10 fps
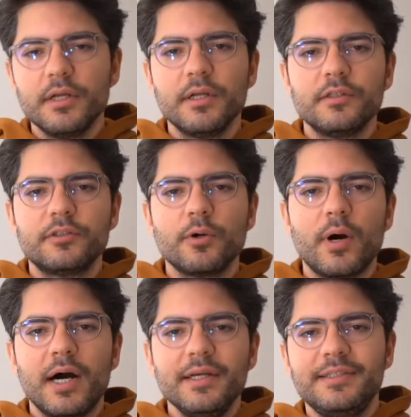So
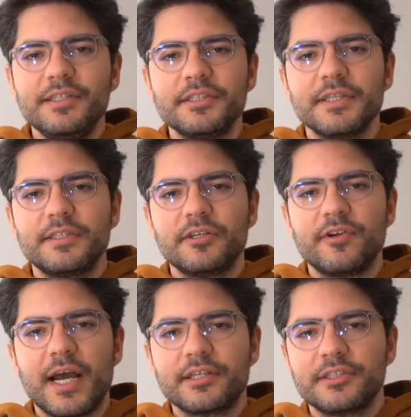I teach
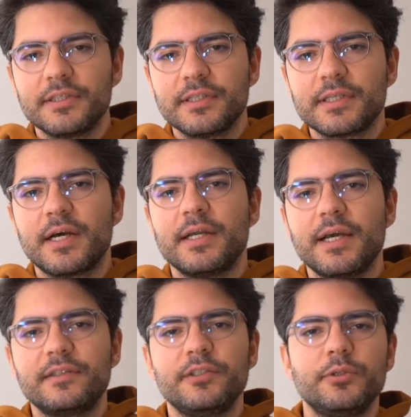interaction design
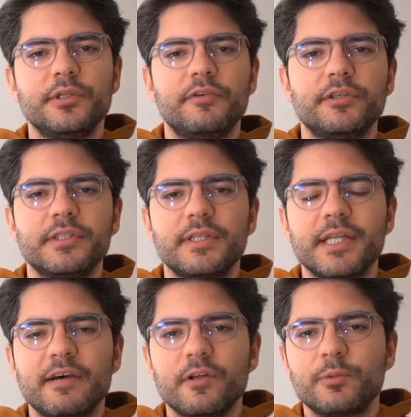at the university level,